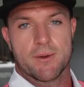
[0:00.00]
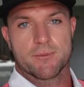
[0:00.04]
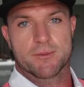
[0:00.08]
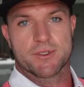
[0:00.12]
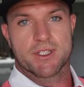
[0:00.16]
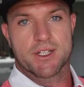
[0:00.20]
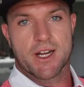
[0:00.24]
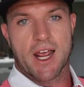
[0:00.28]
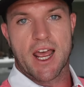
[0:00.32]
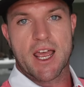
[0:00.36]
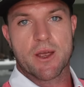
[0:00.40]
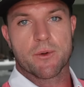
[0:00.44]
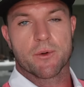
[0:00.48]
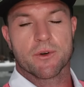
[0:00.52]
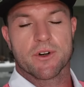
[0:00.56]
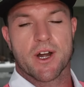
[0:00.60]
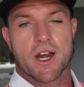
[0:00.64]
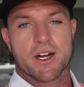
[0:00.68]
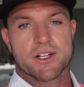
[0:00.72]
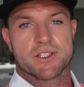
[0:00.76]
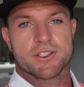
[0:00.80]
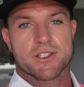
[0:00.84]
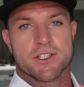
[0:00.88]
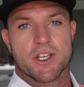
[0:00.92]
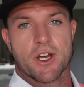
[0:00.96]
Today we're
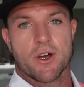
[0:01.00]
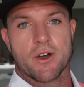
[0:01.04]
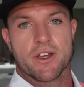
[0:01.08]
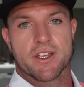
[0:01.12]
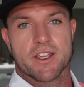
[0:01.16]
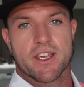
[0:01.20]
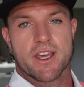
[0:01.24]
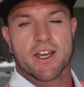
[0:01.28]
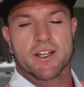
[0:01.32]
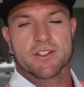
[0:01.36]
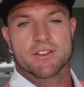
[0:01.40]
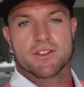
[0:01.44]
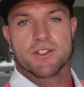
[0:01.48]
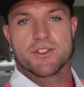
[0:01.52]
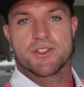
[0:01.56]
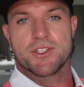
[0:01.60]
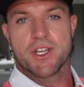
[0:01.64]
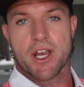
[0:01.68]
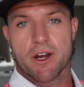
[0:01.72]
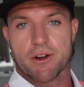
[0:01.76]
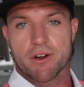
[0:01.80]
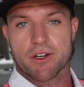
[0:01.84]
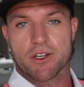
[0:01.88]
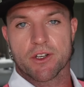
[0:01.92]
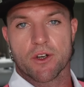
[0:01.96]
actually going out to
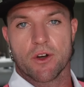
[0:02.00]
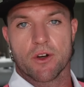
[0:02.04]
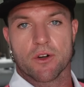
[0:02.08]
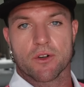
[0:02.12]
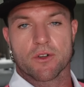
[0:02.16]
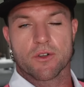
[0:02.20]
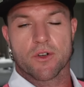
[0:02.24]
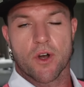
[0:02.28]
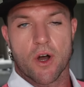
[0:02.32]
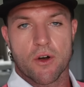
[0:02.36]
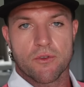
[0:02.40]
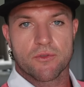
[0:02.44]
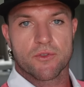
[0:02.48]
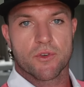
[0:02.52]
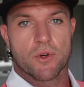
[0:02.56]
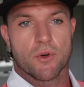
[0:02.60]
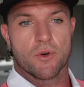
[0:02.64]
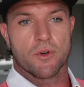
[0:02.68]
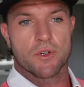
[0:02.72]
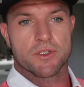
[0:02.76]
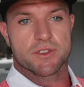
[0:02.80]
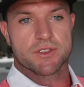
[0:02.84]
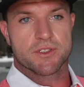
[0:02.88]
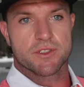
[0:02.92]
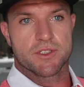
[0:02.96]
Gerringong Golf
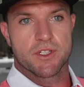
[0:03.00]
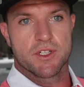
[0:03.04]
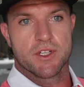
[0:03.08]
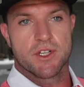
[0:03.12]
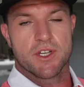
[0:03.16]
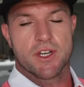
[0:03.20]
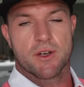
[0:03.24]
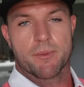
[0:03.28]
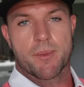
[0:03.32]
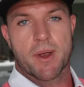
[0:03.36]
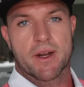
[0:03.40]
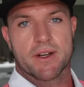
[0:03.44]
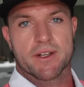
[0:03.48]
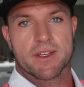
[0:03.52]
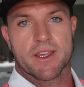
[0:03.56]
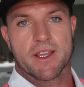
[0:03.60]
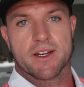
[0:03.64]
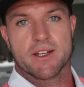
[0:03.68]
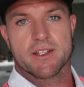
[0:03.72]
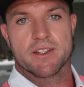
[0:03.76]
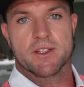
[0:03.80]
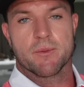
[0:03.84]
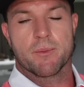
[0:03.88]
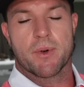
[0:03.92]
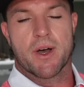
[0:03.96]
Course, about to get
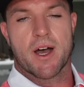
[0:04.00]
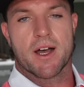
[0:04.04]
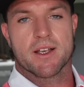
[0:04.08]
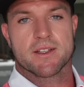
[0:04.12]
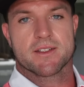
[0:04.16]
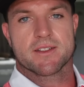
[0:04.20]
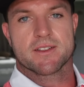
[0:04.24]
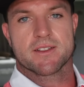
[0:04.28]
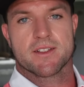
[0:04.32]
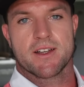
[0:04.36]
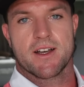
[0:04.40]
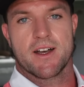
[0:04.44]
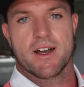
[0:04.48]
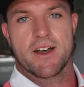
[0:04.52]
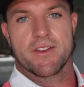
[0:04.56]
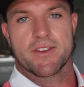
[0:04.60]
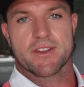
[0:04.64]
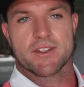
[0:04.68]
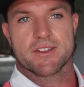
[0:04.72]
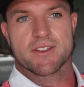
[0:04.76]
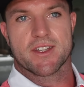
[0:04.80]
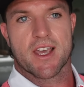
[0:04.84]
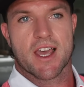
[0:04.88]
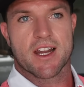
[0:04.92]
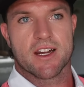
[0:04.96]
in the bus. I
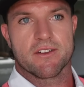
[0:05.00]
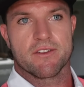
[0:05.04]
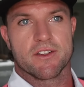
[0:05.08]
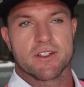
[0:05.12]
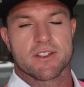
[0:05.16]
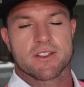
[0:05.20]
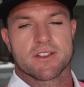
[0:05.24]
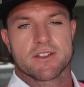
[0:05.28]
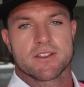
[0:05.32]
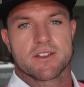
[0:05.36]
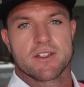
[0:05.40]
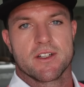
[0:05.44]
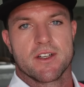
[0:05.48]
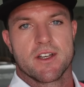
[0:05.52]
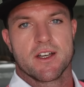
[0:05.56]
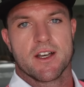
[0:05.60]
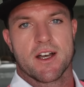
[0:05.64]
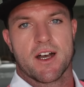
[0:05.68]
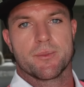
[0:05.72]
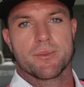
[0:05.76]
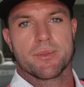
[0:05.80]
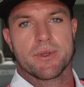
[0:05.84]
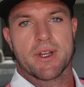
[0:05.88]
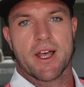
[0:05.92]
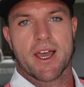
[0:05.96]
think 10 of us
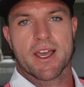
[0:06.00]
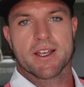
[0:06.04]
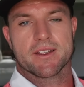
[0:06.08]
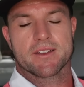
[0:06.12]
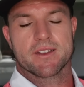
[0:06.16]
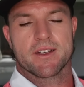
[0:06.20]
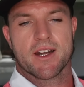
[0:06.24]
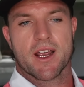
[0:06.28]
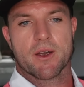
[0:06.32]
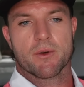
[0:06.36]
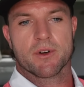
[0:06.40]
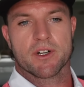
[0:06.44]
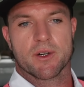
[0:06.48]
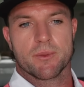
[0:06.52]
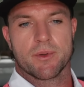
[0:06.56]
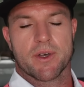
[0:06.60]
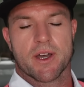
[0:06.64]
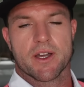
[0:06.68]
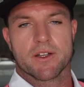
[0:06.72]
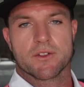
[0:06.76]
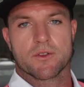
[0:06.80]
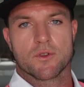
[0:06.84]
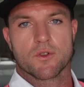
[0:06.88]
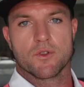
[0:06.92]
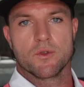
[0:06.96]
are playing today. We're going to
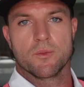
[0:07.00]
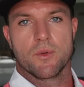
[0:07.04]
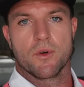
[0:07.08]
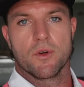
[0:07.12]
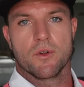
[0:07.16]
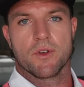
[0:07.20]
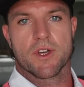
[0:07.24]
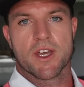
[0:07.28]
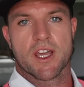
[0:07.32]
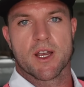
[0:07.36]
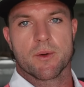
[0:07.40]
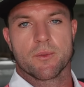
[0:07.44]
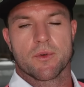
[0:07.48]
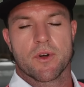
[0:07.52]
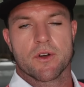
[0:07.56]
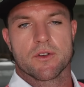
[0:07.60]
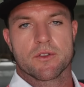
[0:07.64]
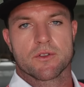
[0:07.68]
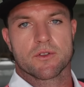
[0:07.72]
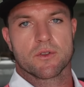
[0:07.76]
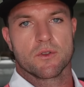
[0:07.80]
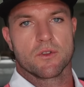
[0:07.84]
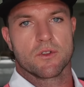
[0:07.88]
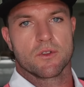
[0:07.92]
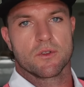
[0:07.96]
play a 2-ball
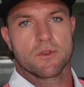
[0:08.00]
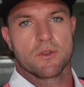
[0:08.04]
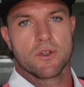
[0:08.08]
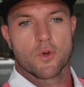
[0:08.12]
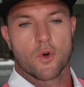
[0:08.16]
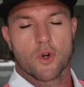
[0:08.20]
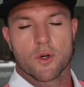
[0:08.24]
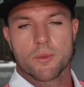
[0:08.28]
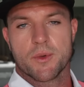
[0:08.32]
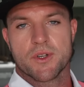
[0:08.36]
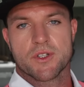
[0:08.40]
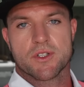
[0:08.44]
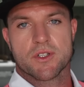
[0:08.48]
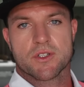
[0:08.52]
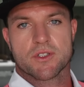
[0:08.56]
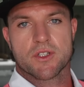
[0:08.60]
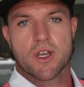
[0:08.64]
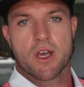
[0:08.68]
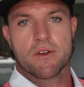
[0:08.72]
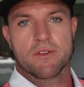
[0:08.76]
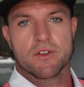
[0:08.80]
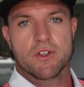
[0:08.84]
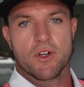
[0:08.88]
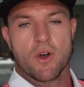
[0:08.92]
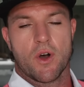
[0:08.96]
Ambrose tournament, just
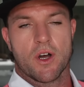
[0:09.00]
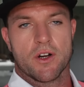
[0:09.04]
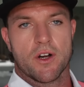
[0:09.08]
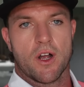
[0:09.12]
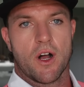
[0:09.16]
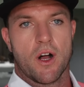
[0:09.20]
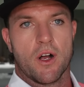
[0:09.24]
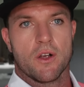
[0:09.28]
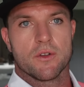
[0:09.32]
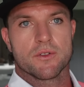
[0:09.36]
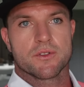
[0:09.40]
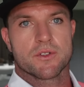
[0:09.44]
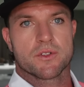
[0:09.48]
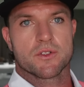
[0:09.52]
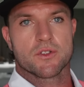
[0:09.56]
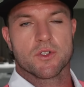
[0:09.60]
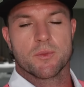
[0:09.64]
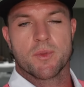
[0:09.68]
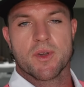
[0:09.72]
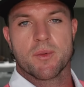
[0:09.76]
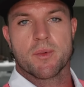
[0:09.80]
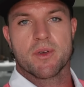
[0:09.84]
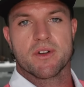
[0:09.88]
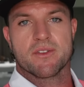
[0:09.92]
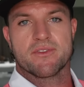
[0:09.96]
over 9 holes. Should
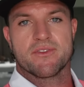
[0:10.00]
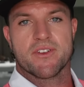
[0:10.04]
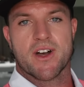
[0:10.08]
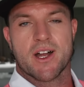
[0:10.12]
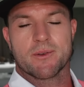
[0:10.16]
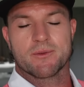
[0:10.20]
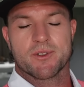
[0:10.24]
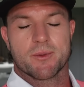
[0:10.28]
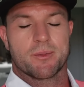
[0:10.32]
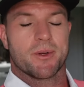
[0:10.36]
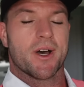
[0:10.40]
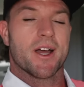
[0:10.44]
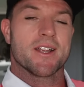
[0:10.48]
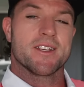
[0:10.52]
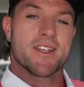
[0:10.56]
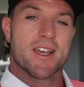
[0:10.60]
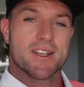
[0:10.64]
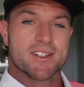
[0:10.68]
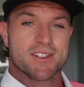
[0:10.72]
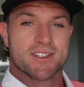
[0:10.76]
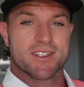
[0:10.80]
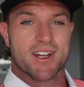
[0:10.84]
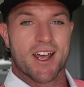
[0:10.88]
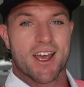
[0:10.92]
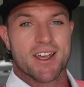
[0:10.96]
be a bit of fun. We played
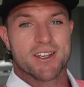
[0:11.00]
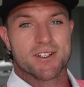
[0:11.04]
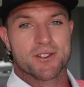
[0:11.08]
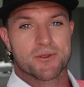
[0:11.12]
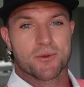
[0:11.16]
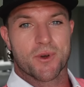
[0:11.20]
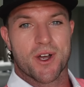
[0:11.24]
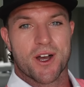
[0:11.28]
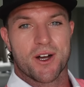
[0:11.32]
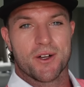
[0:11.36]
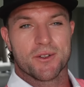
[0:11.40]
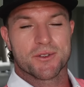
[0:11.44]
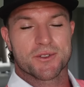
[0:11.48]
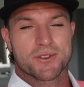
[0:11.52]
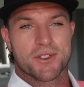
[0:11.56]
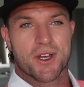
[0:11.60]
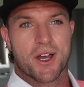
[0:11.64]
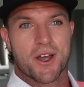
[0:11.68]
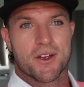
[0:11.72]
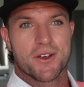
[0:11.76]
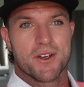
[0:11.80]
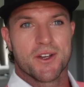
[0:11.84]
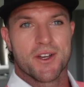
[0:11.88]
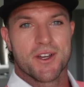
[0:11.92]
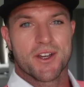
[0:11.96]
yesterday as well,
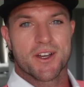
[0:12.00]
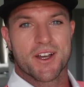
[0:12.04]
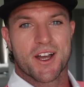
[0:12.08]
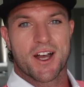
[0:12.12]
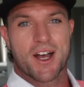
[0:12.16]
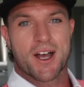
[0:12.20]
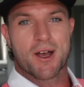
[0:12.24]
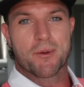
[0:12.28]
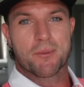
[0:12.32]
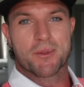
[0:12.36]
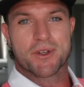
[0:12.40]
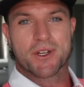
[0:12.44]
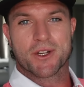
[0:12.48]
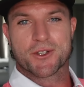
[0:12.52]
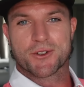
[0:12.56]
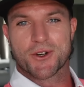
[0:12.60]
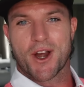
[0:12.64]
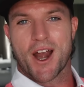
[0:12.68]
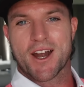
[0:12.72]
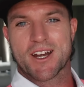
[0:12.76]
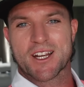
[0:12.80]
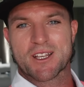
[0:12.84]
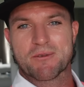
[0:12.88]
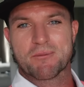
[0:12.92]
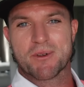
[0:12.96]
so a bit of
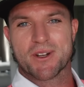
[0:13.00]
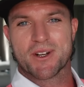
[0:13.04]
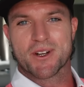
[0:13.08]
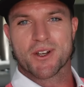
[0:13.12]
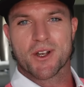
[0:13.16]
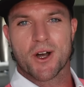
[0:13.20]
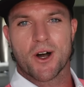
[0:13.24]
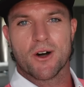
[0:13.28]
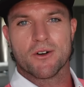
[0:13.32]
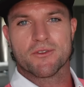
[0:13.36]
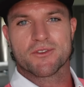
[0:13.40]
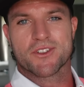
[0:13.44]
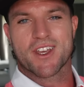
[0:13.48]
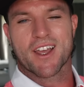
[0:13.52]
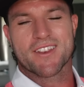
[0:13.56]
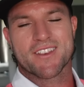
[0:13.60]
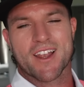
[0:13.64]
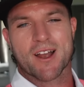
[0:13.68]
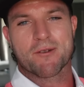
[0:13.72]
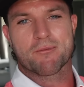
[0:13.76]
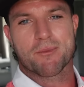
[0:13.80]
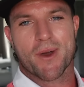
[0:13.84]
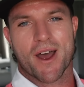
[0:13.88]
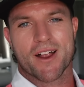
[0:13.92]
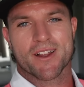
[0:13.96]
training, a bit of golf, getting
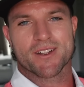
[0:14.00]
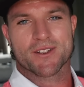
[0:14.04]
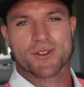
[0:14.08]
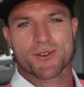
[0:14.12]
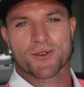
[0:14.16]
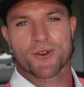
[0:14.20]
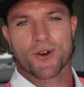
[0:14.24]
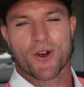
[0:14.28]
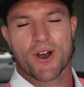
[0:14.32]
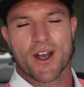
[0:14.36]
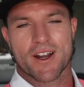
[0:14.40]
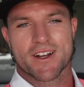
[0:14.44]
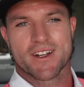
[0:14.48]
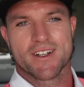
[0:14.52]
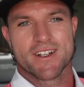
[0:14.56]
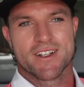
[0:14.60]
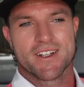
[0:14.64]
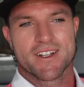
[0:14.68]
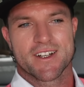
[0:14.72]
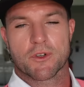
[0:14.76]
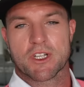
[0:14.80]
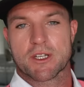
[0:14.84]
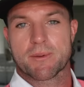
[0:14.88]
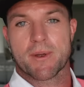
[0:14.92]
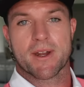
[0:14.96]
that balance right.
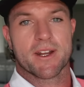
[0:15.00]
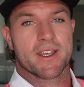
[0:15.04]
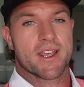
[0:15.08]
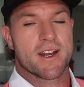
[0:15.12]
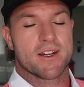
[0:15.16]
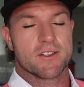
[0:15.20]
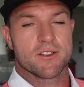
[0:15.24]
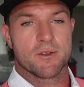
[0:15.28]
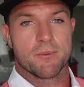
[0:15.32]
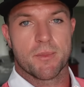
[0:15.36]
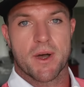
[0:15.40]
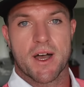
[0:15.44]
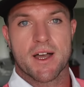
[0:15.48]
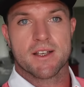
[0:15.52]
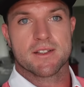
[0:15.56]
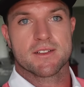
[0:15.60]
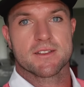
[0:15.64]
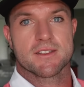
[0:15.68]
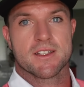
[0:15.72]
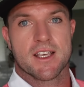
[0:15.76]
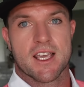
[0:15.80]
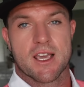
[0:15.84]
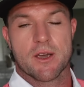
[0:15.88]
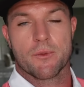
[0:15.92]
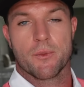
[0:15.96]
We're just about to get on the
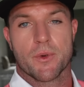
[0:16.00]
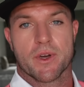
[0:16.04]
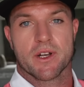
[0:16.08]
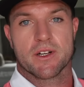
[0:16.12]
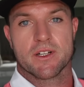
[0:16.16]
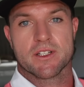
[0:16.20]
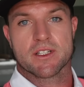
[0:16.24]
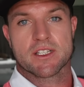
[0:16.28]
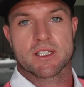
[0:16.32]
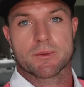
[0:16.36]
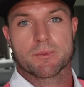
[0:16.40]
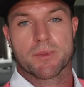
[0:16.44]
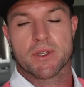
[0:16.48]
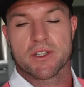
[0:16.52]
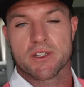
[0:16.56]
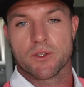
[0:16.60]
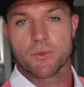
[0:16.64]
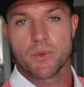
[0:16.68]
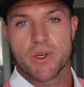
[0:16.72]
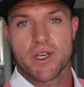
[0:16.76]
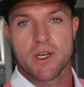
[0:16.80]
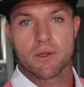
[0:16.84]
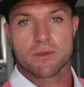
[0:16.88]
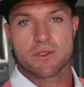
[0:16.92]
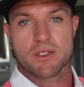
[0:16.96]
bus and we're going to spin the
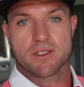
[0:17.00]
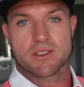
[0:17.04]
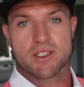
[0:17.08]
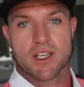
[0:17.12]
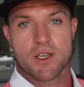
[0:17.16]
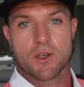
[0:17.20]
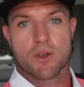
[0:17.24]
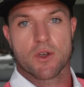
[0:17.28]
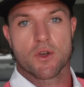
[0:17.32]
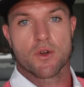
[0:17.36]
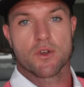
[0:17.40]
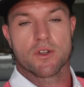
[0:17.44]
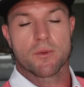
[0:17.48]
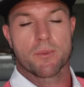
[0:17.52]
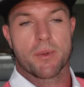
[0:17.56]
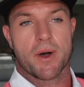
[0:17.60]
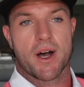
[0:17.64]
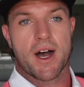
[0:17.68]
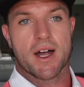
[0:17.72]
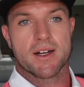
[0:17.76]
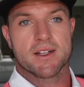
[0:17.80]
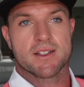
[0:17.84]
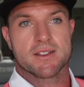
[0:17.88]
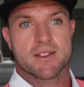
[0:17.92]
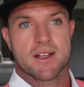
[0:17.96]
wheel to see who the
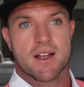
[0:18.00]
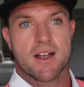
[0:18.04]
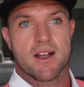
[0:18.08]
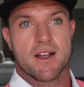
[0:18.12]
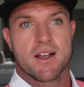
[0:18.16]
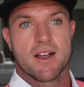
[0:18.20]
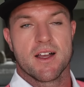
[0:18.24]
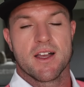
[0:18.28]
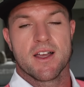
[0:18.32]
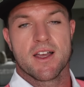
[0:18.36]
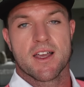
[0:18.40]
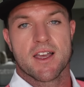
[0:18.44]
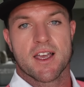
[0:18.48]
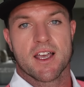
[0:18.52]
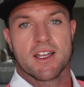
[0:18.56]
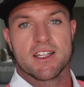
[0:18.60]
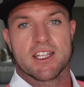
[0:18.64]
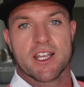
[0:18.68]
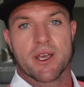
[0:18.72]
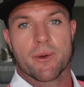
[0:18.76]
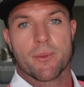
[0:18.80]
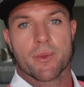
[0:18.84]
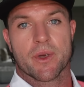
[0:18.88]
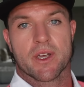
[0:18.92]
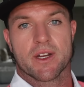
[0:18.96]
partners are, and
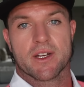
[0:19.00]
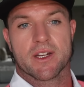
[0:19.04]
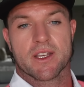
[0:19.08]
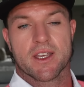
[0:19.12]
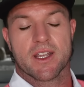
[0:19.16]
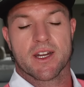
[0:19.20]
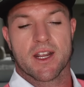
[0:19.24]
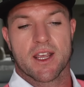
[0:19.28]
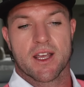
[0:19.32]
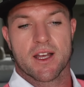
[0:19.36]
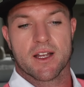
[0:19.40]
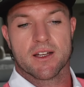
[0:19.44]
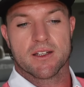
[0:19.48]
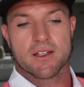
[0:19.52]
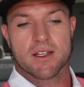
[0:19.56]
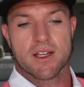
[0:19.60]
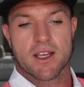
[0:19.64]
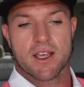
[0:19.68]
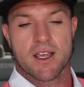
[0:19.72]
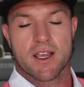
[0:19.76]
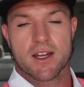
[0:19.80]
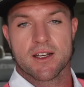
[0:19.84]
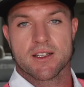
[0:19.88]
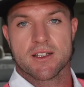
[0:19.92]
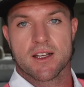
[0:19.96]
then we're going to get out
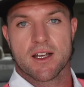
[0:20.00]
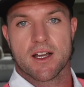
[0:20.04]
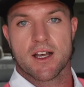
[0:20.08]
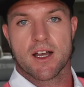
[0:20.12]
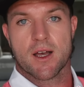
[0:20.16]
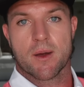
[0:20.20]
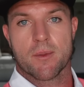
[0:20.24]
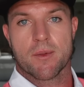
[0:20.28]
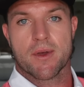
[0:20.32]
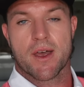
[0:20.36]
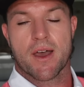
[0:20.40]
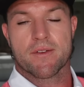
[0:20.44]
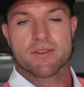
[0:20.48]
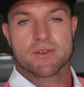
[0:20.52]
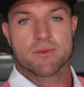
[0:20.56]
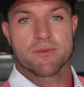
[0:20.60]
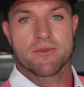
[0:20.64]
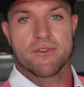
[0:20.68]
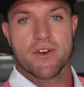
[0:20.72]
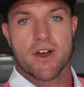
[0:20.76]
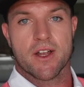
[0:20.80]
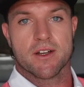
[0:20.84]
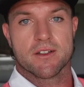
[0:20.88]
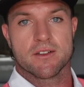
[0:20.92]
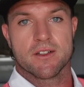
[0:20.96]
and have some
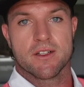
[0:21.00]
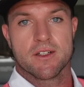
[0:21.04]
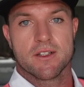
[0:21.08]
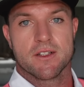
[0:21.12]
fun.